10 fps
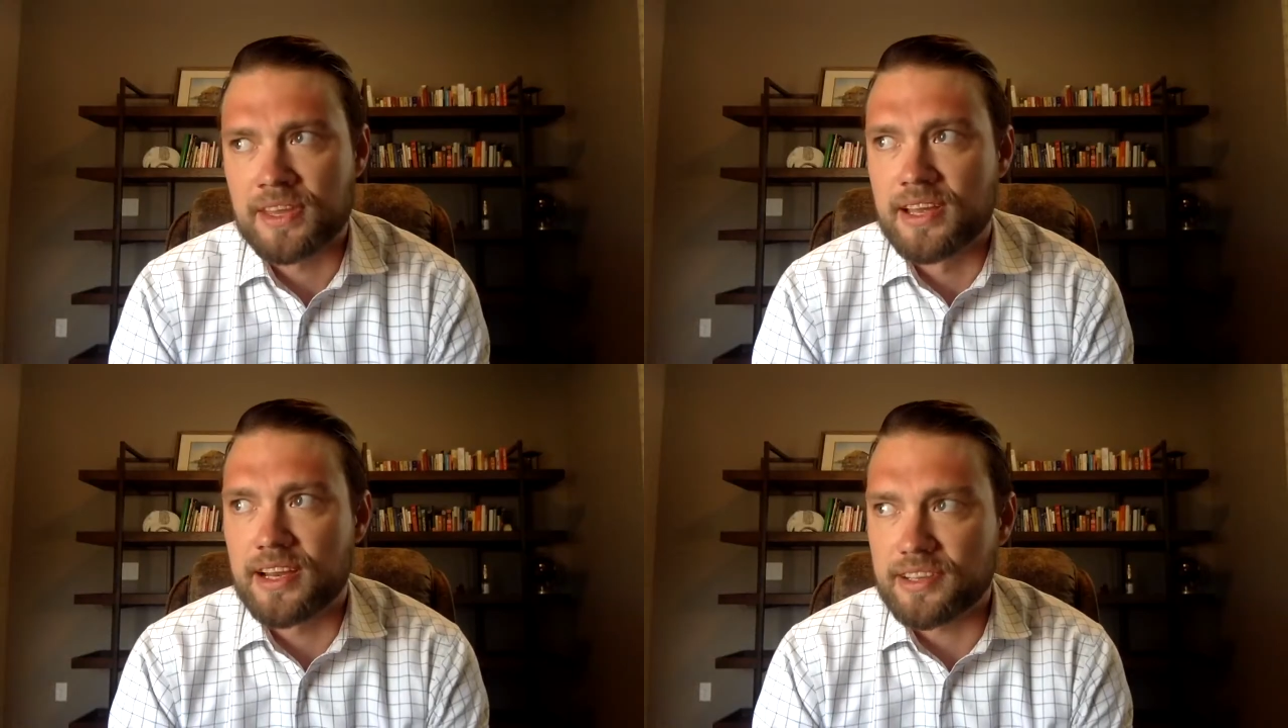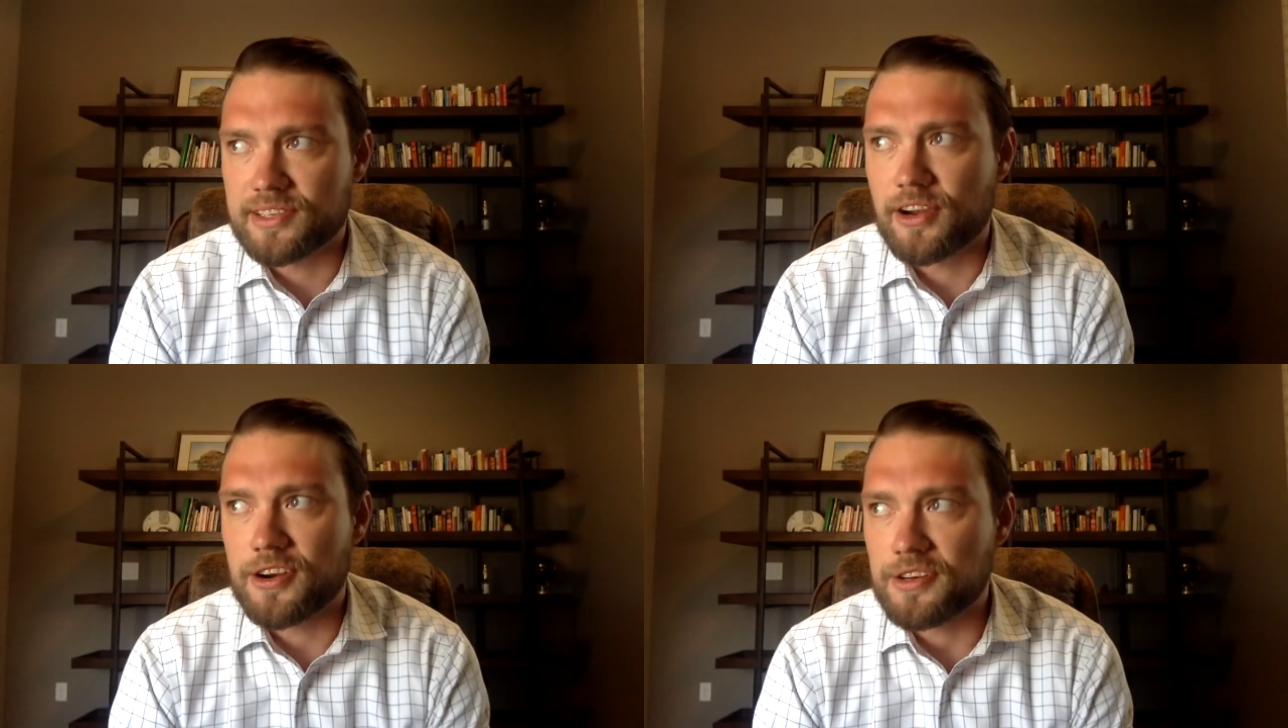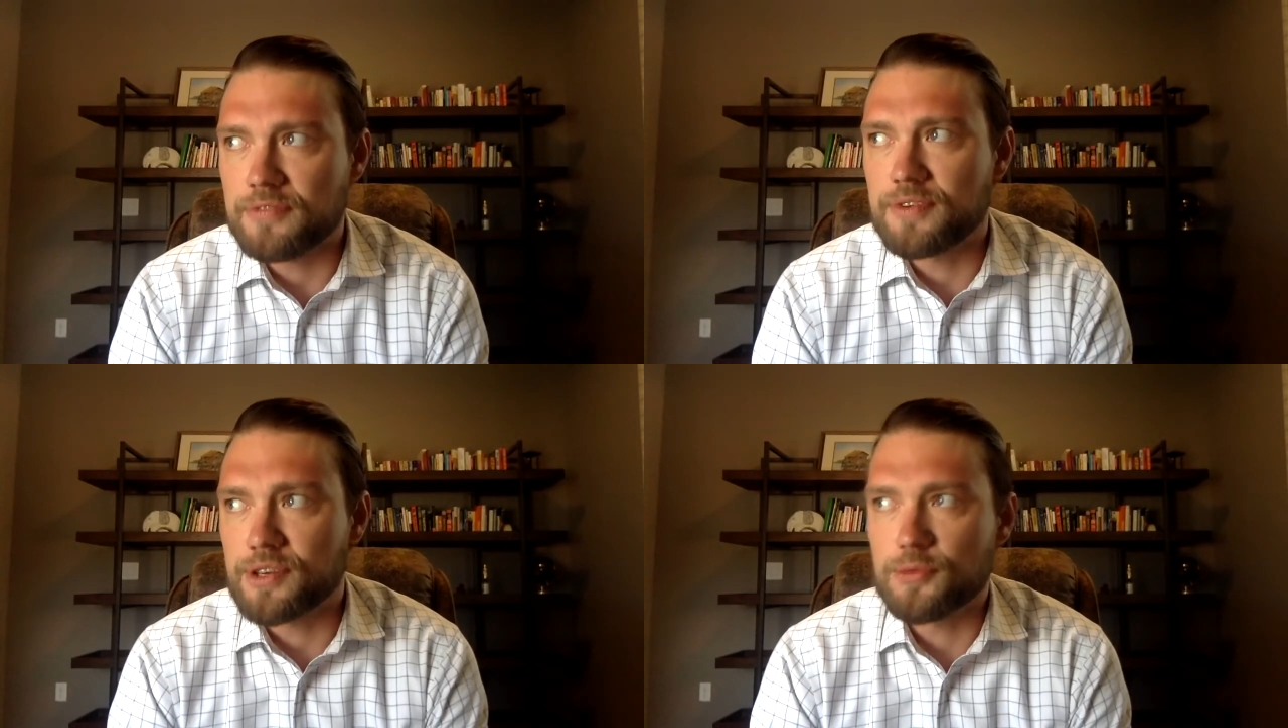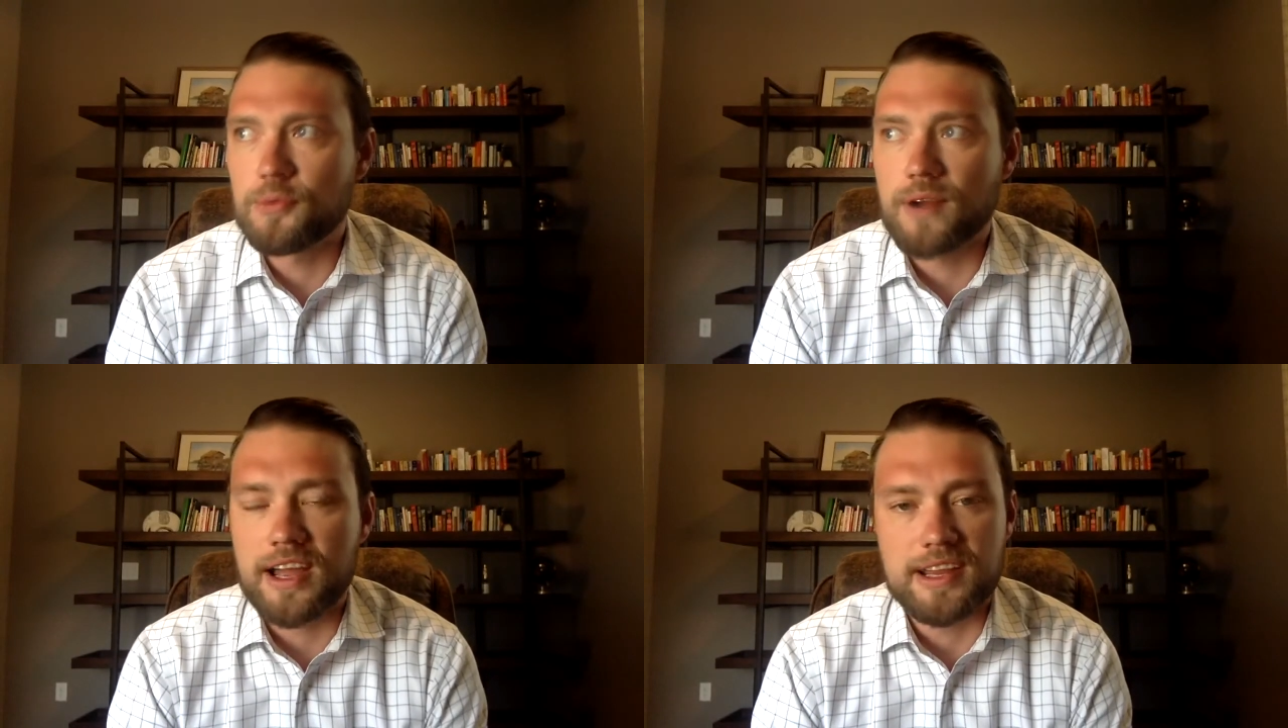and it started to feel
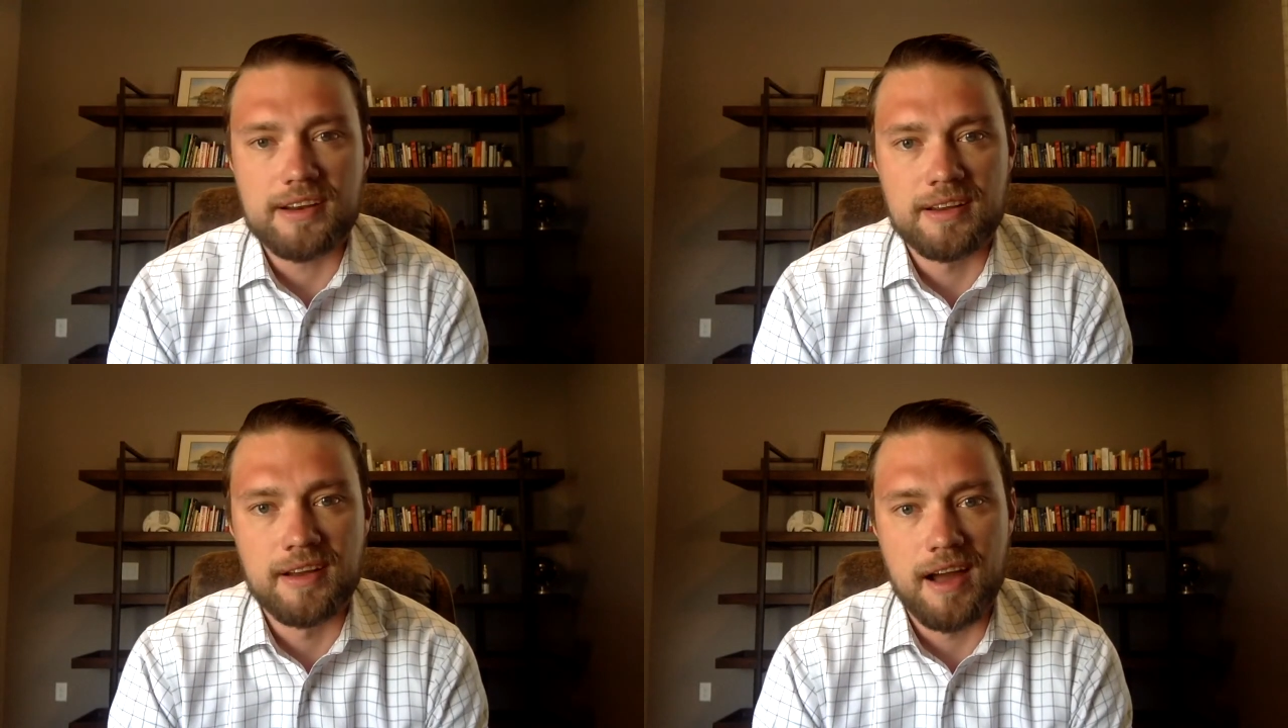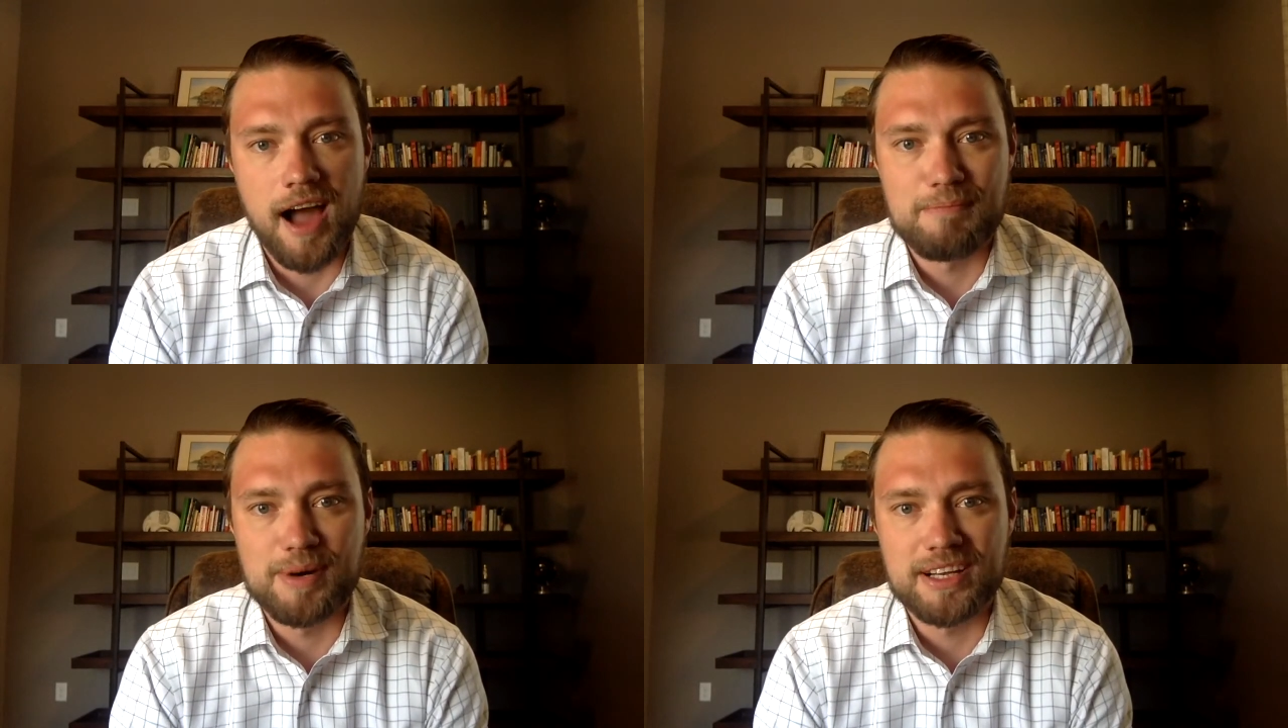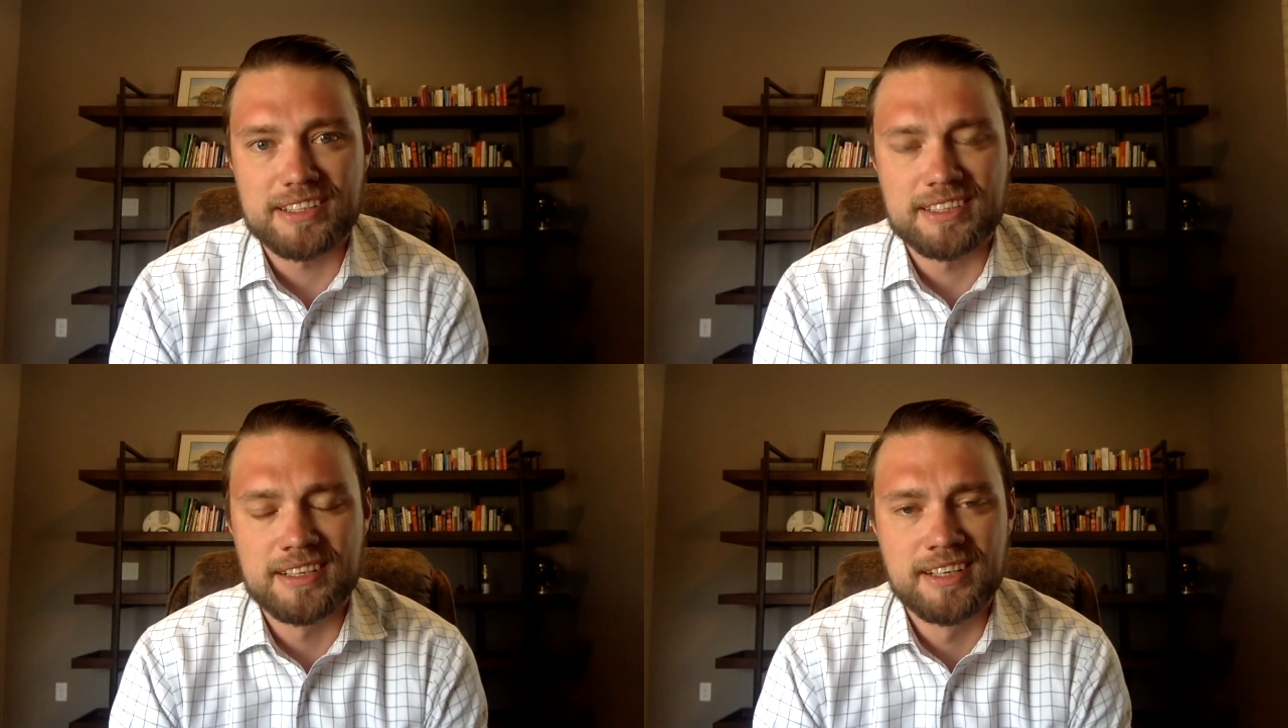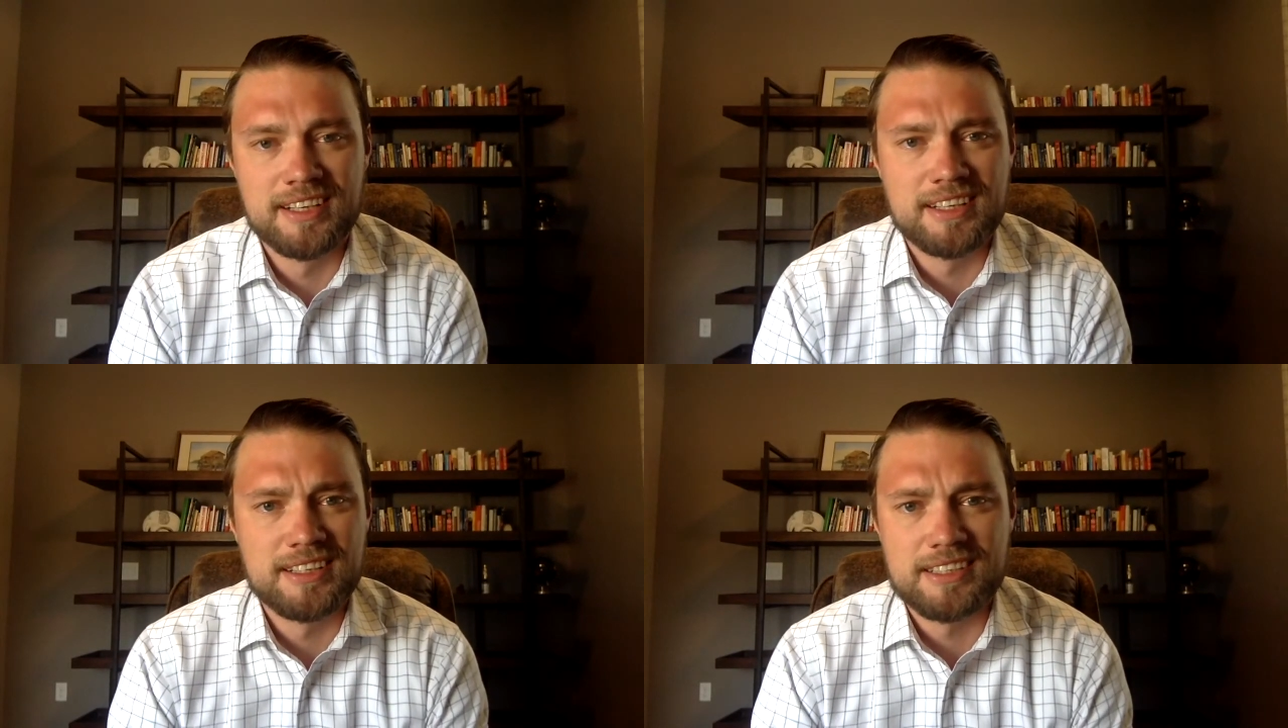right, but
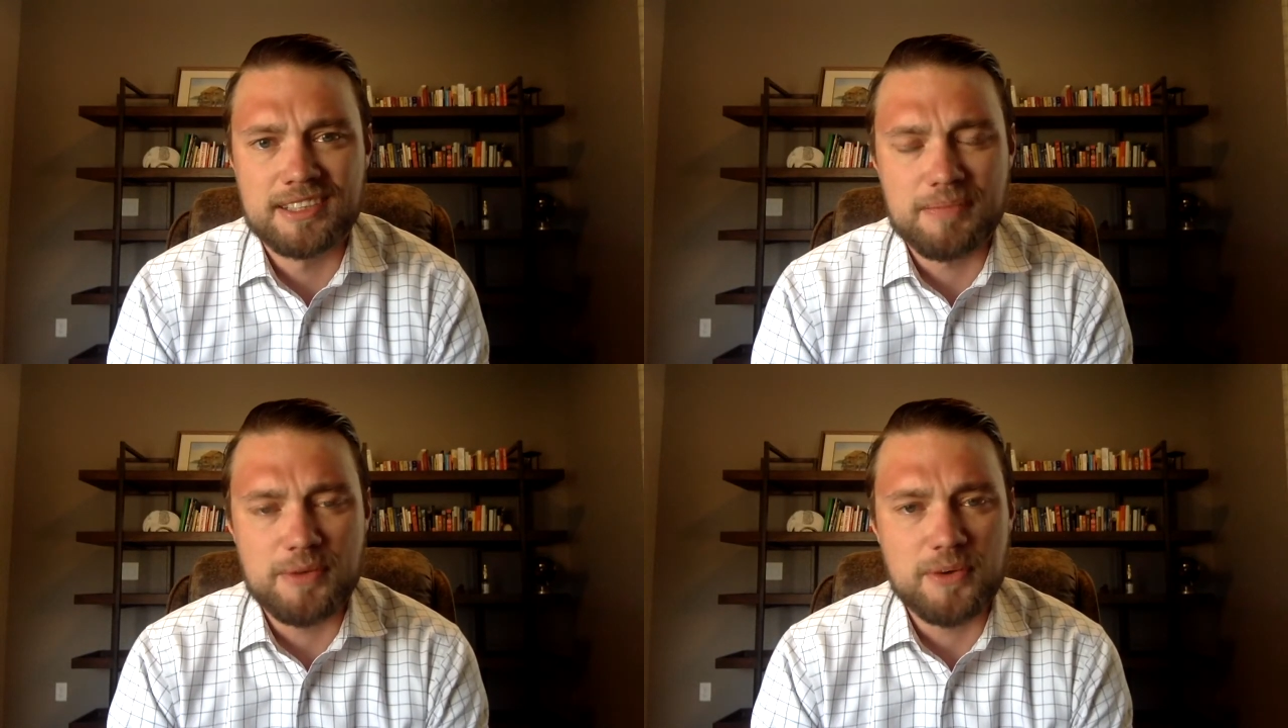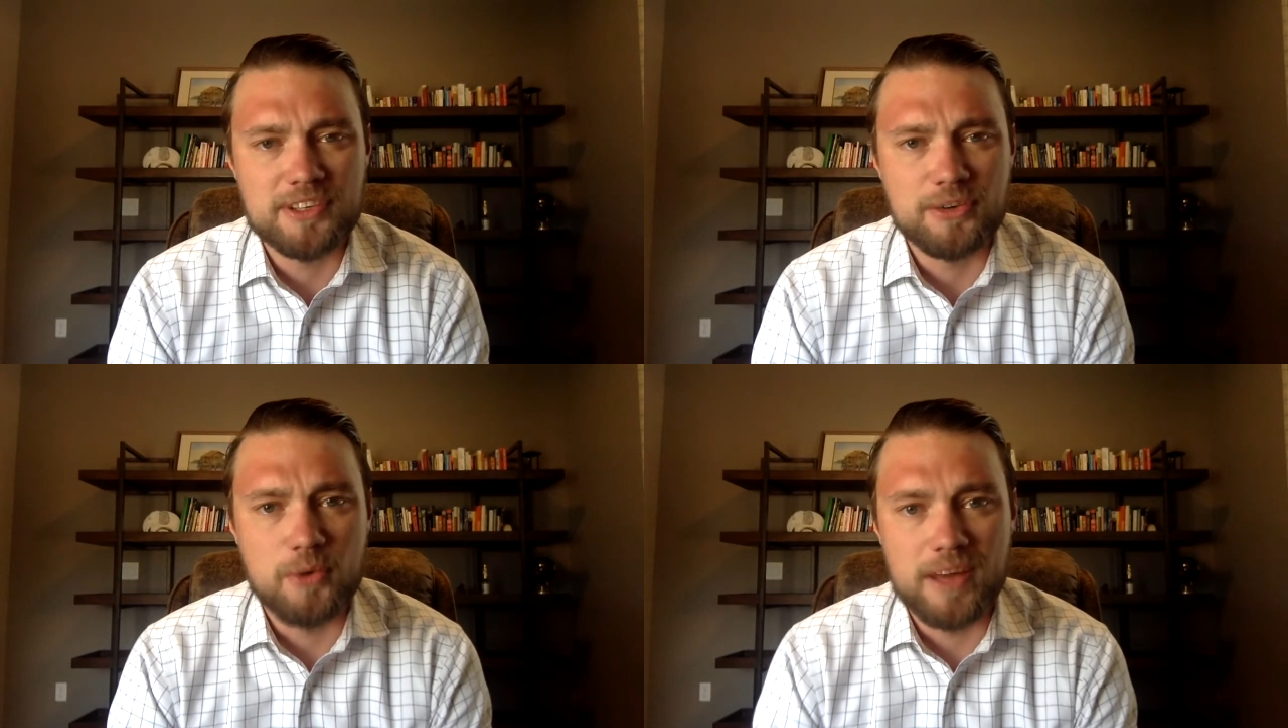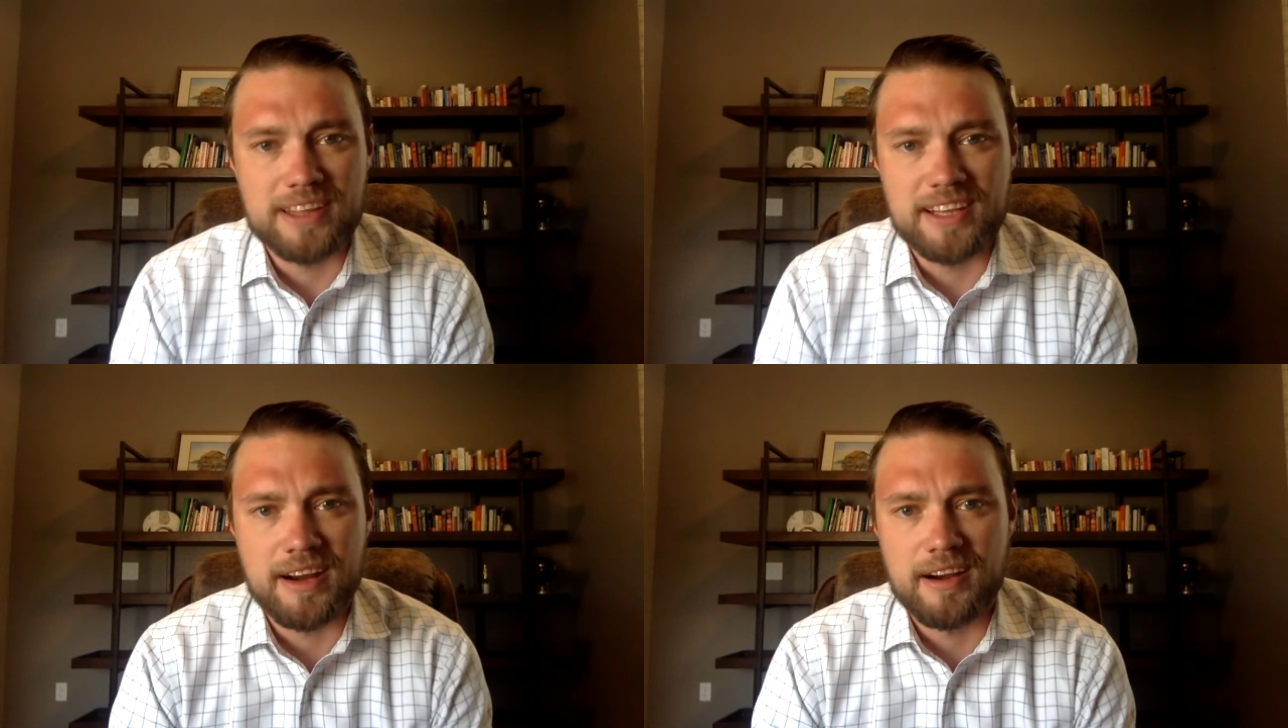something wasn't quite there.